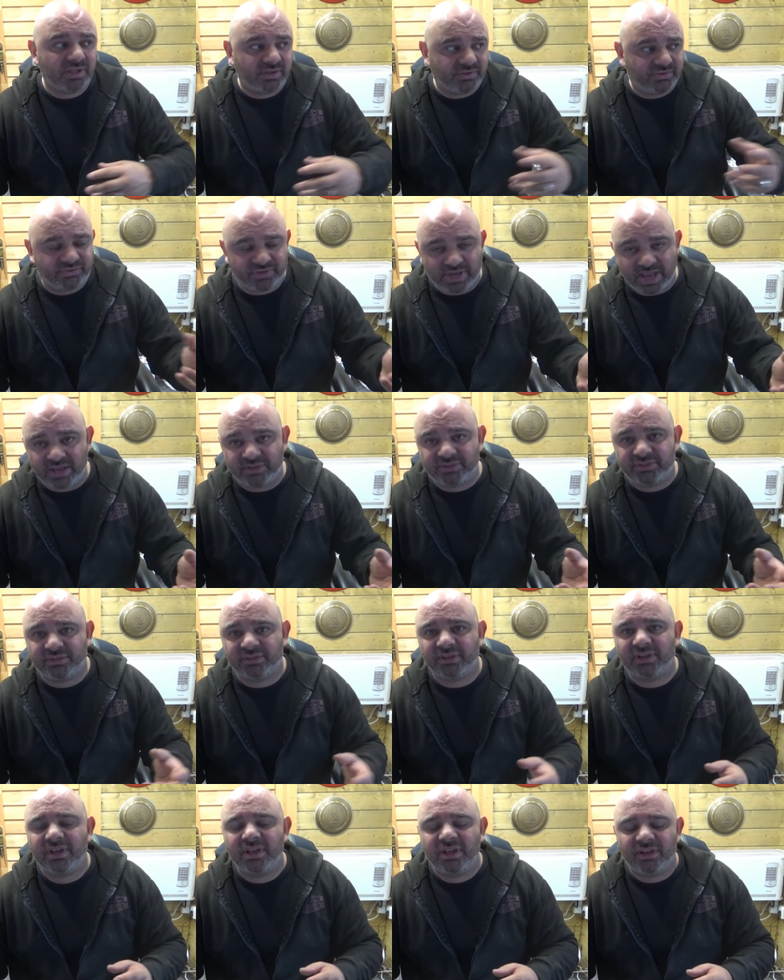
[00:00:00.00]
set,
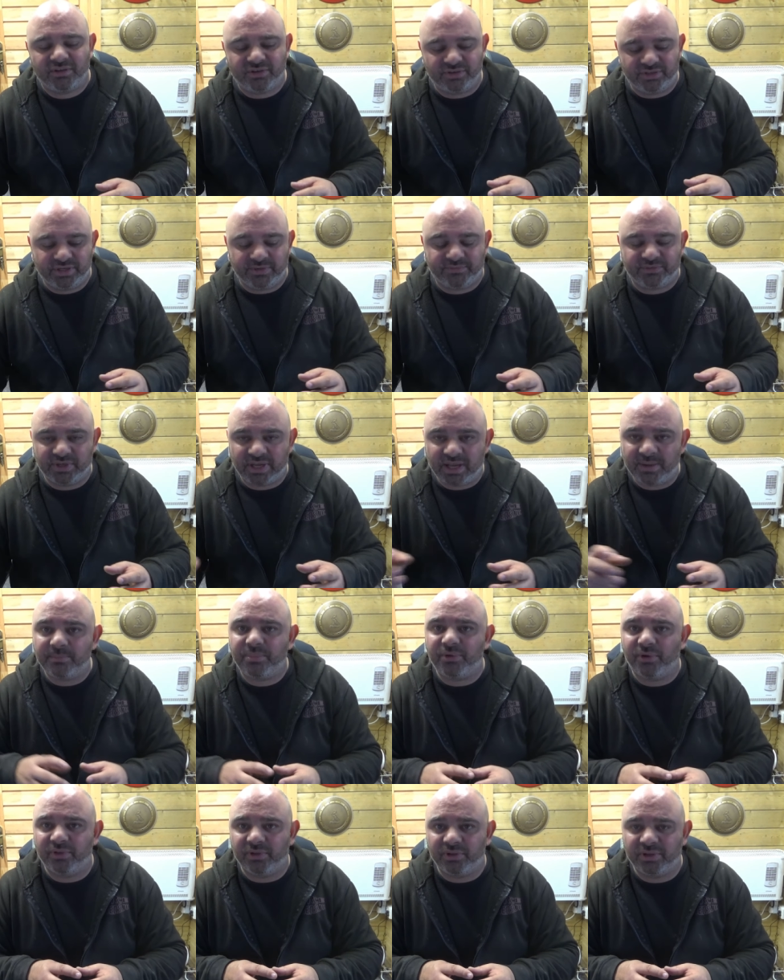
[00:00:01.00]
because you have to hand
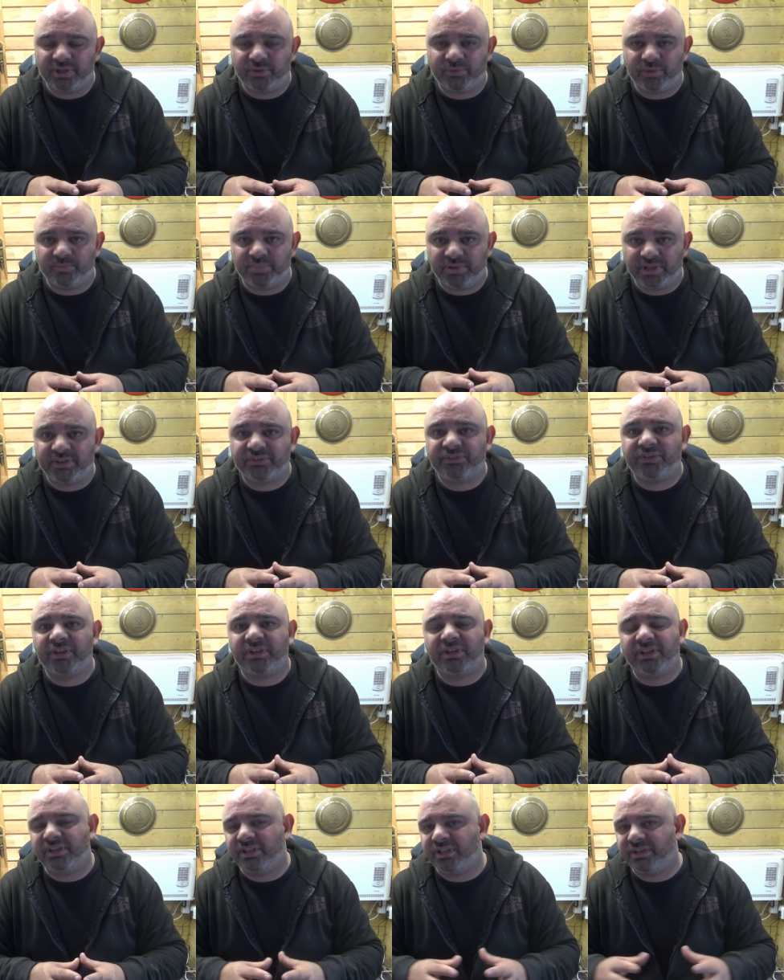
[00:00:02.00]
pour the liquid
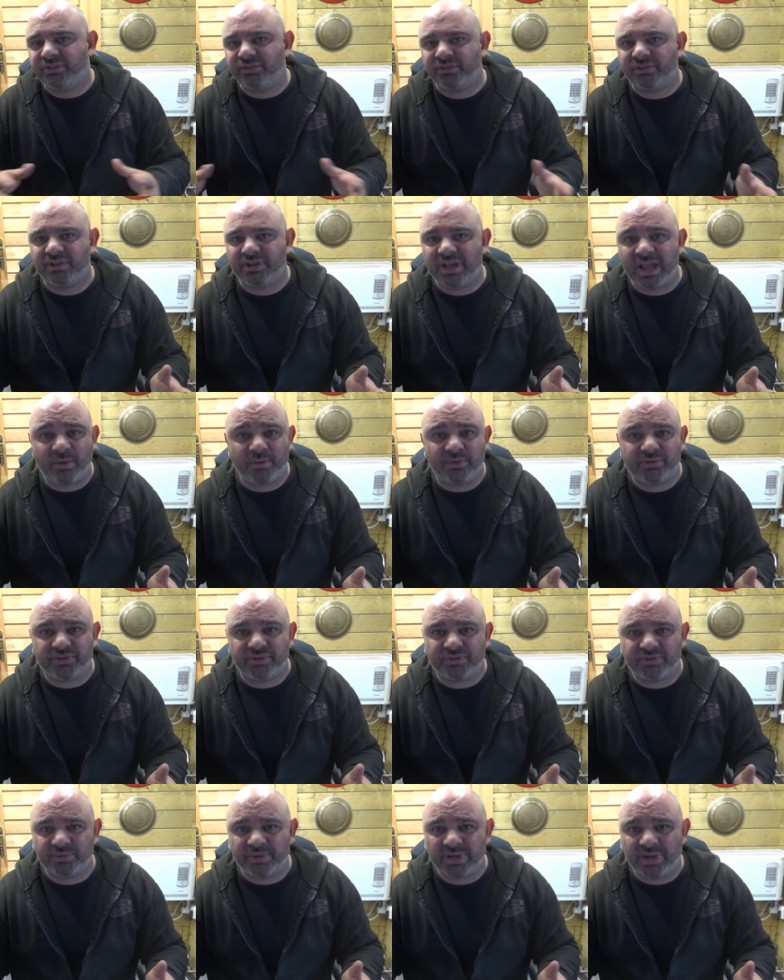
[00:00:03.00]
plastic, it then took an hour
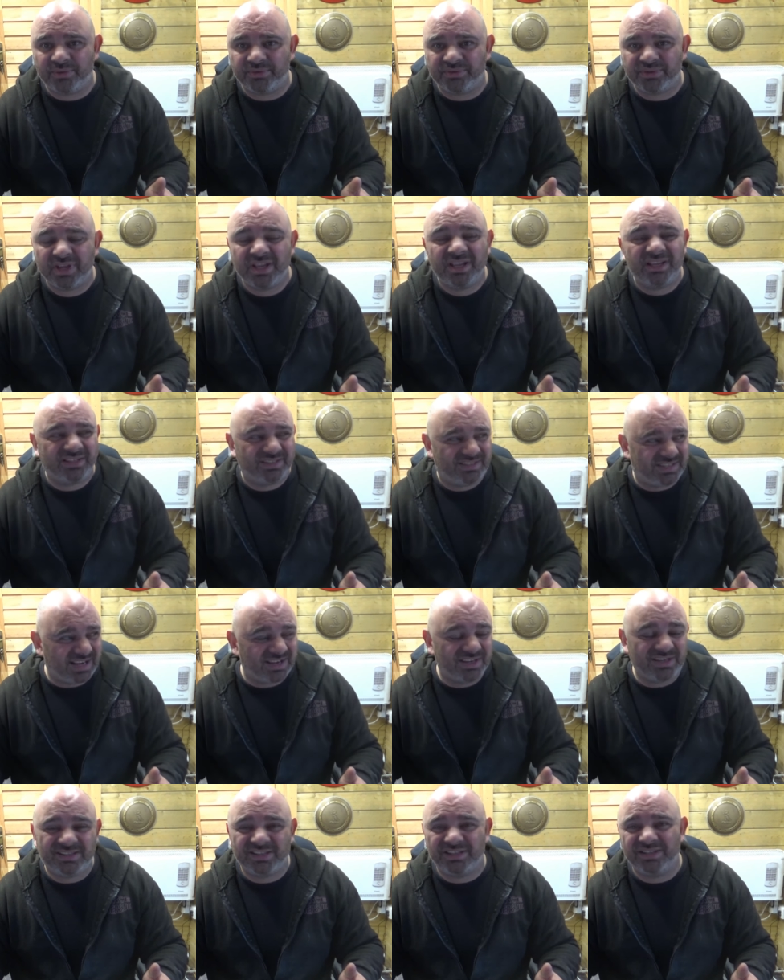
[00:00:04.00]
to two hours.
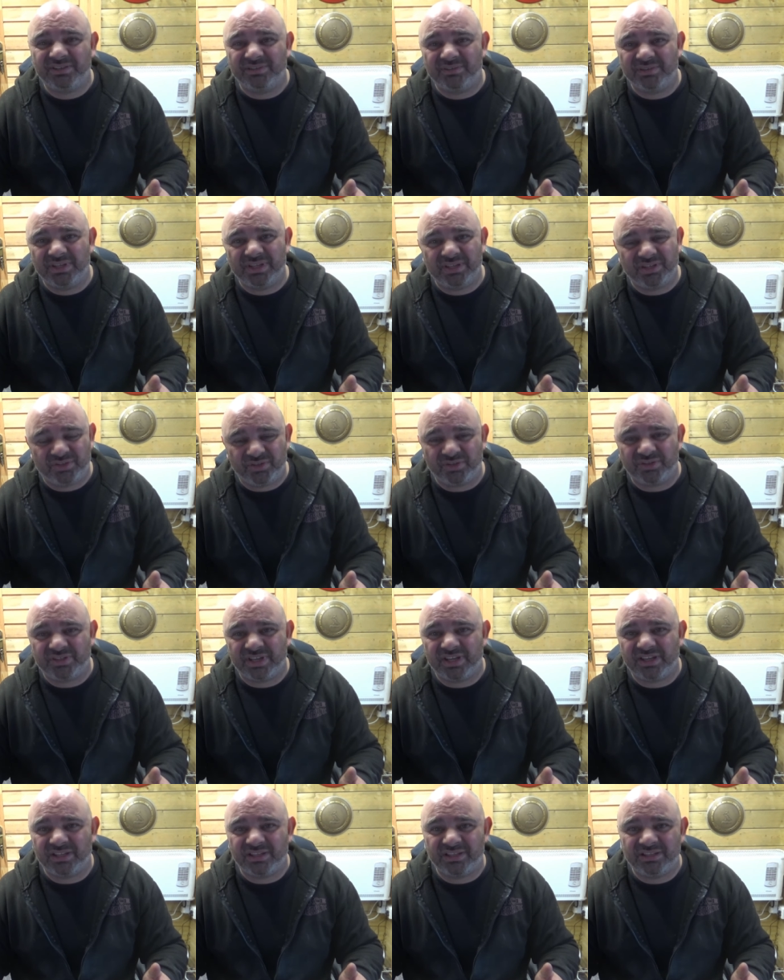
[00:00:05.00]
Technically, it should
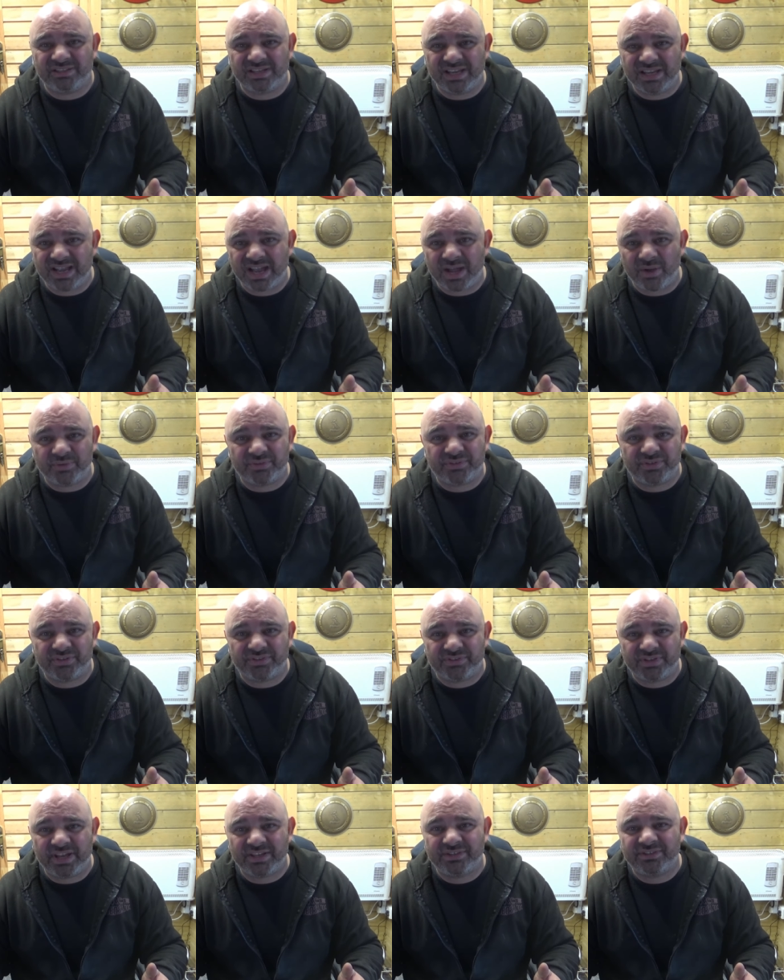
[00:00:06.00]
take at least eight hours to
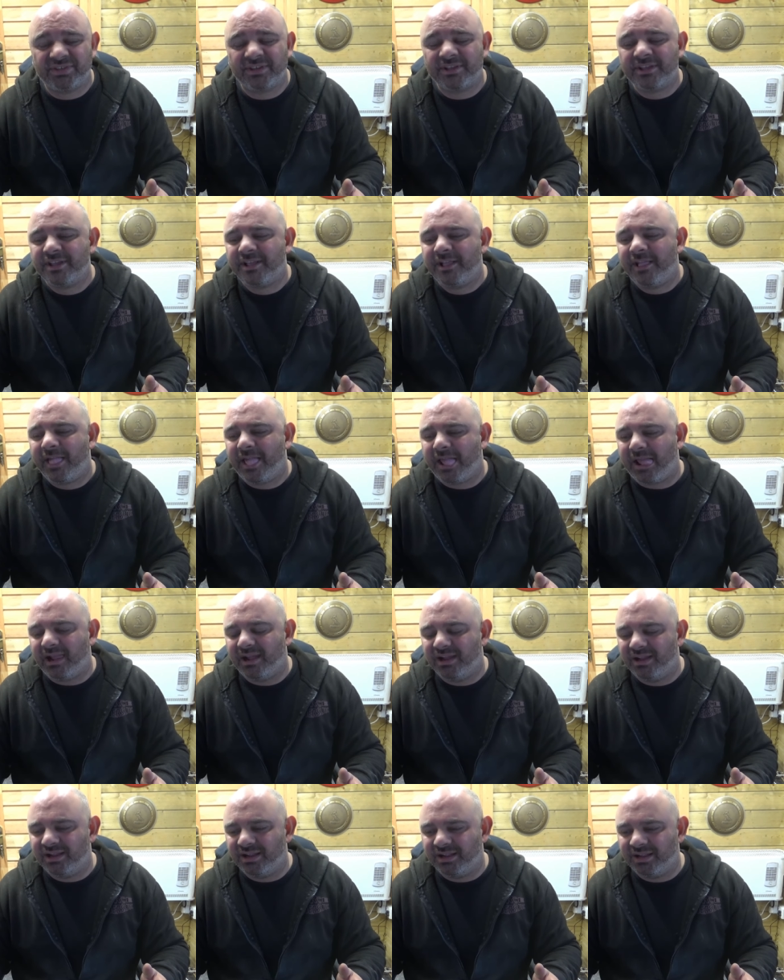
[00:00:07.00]
set.
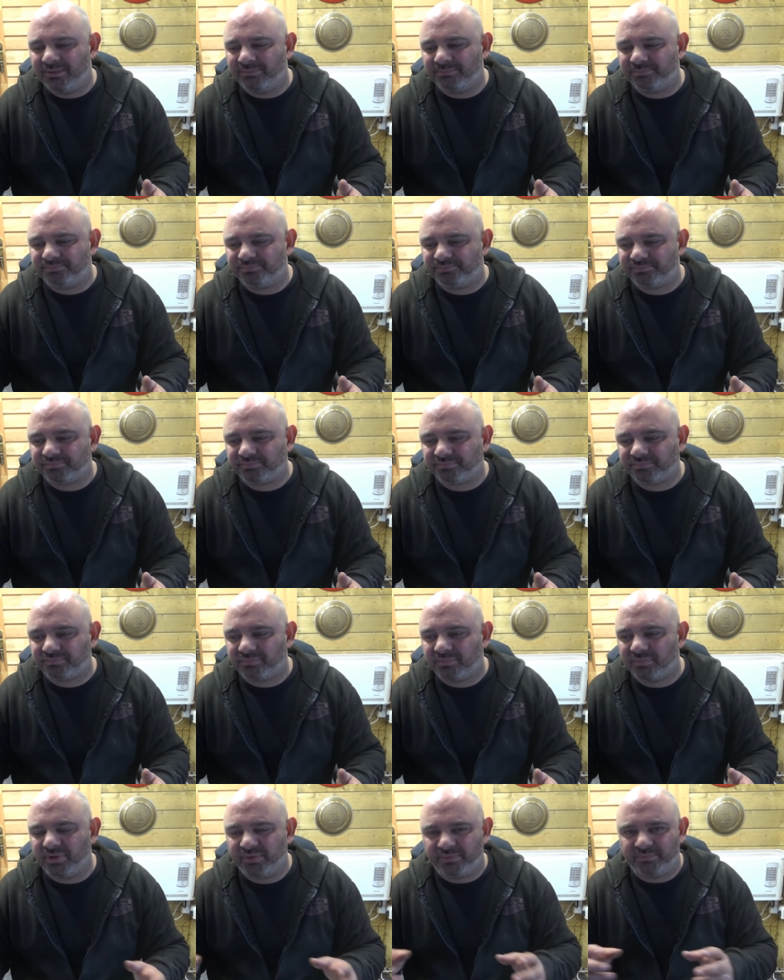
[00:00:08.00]
Um,
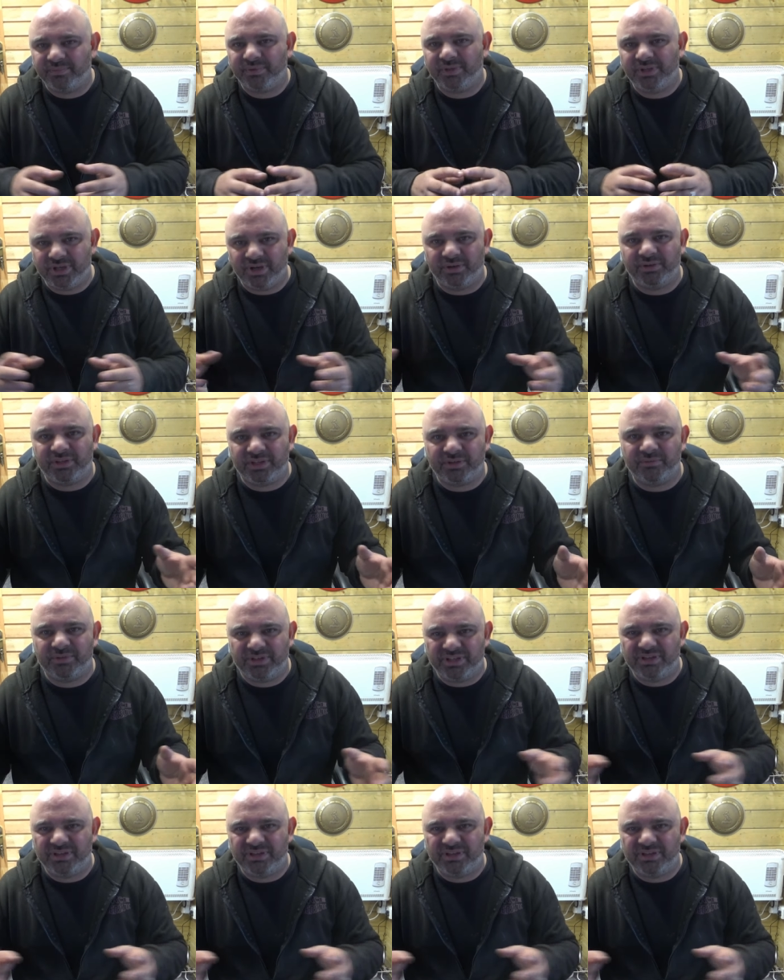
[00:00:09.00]
you know, you can